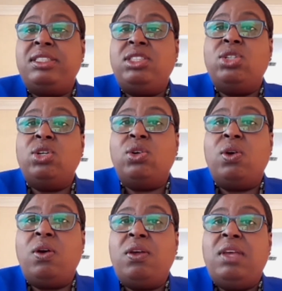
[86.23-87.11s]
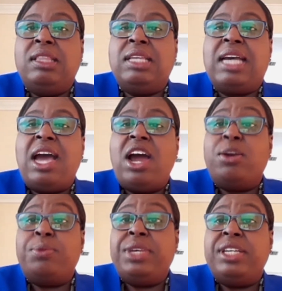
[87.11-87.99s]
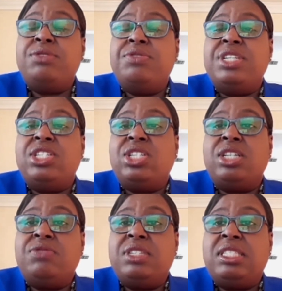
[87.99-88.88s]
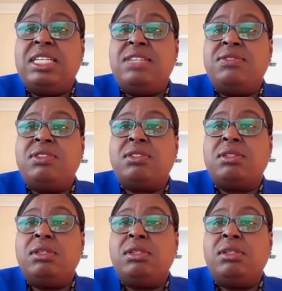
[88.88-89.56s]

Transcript: You know, the Caribbean region receives